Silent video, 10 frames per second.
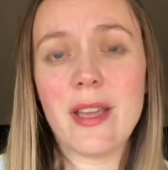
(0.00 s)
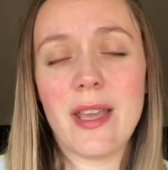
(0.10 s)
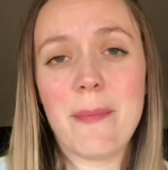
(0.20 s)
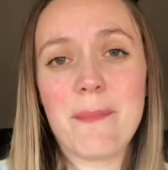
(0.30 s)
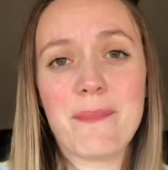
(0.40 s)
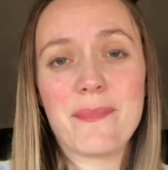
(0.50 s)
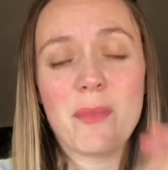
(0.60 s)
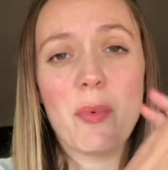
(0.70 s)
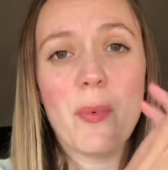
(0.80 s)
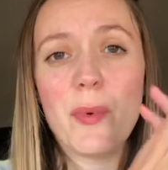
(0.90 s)

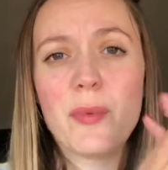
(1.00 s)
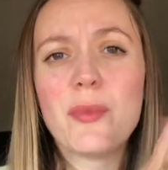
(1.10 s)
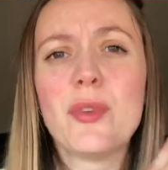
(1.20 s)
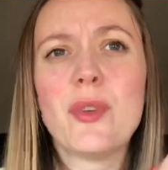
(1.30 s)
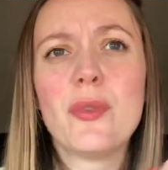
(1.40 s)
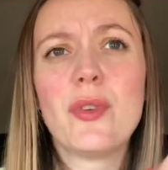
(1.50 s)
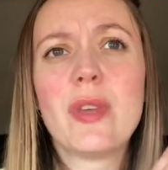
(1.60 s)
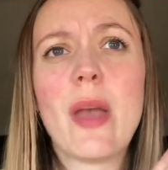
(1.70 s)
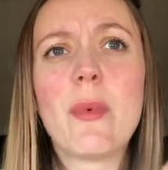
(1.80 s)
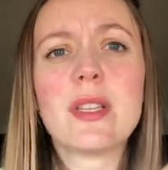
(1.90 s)
You can
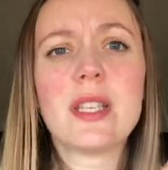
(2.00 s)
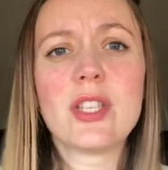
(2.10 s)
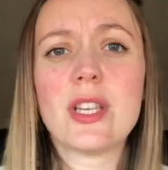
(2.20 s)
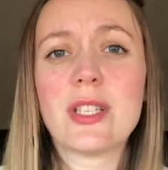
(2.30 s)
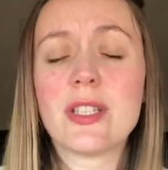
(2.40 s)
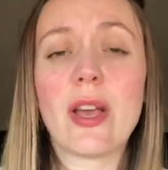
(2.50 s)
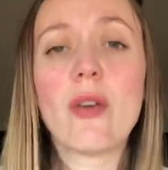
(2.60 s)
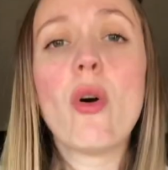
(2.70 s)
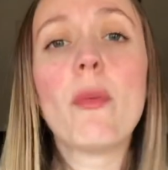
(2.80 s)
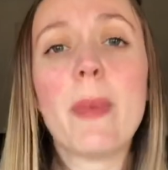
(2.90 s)
get ones that change into a
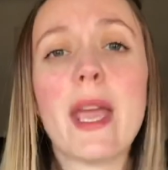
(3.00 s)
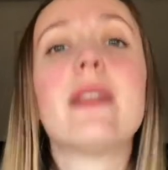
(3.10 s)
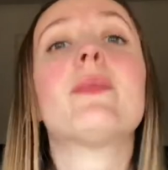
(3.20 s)
cot bed,